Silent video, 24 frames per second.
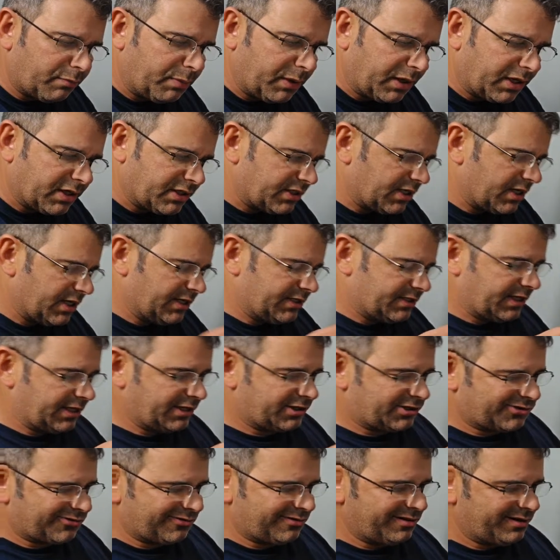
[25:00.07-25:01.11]
because it's a
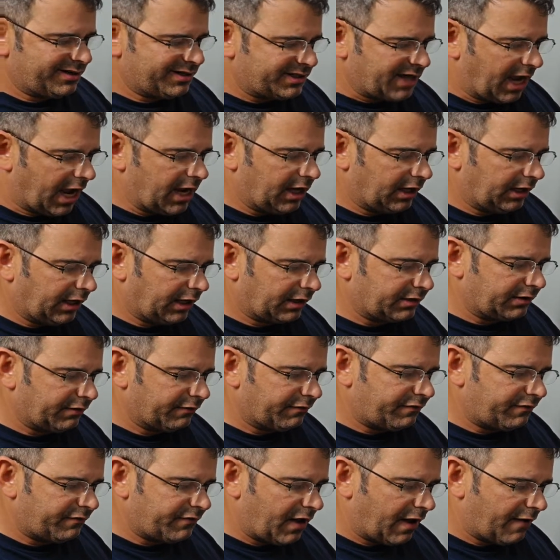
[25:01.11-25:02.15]
certain dialect
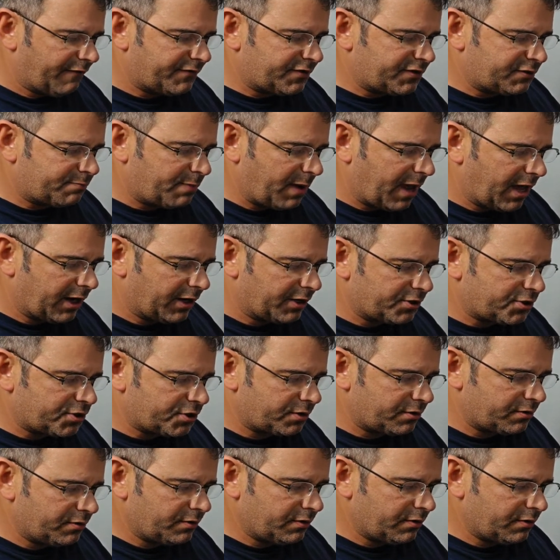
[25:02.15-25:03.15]
of Spanish,